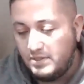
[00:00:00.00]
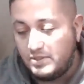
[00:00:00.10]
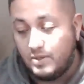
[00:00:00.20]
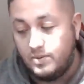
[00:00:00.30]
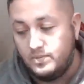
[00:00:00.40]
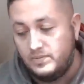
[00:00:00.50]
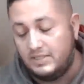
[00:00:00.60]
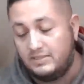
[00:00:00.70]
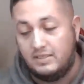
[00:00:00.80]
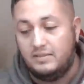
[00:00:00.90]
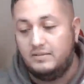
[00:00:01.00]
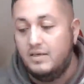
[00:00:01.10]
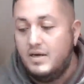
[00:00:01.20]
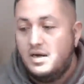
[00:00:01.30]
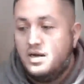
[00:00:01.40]
So that's a
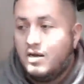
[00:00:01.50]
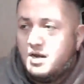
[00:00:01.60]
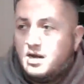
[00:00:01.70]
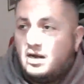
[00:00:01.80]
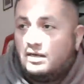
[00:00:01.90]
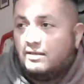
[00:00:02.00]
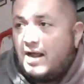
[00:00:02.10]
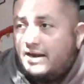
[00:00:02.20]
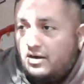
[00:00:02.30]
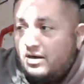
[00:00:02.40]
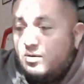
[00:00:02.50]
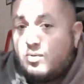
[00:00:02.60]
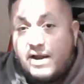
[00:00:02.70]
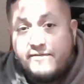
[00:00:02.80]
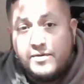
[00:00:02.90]
lighter
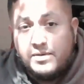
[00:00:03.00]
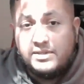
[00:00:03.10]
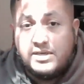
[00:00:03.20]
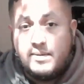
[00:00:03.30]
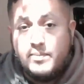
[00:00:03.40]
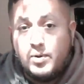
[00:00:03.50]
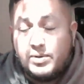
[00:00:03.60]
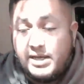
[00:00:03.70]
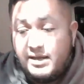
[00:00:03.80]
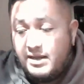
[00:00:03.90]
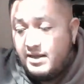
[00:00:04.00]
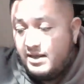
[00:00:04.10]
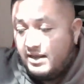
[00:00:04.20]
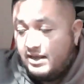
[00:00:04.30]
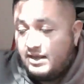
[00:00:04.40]
rifle. It's not bulky,
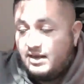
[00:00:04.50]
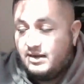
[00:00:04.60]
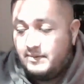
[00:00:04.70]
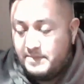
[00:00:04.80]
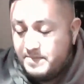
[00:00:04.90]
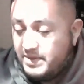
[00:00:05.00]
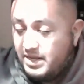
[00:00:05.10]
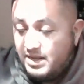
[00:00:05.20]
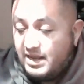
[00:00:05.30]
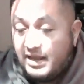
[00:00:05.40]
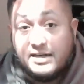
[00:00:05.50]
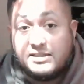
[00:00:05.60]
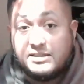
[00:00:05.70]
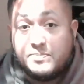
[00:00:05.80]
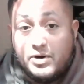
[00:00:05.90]
and it
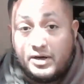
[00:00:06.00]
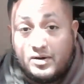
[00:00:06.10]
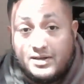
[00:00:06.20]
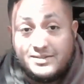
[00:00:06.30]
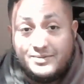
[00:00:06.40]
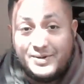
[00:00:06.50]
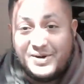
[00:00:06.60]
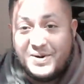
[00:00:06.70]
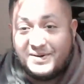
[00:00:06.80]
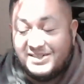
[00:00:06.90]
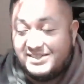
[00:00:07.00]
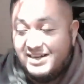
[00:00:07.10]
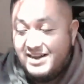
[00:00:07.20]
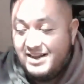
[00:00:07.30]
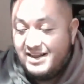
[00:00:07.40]
gets its point across
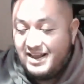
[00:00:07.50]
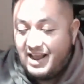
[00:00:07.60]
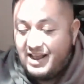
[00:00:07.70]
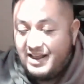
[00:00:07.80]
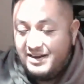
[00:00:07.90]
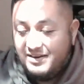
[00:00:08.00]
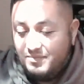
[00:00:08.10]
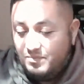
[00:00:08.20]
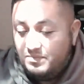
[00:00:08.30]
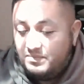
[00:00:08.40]
regardless. And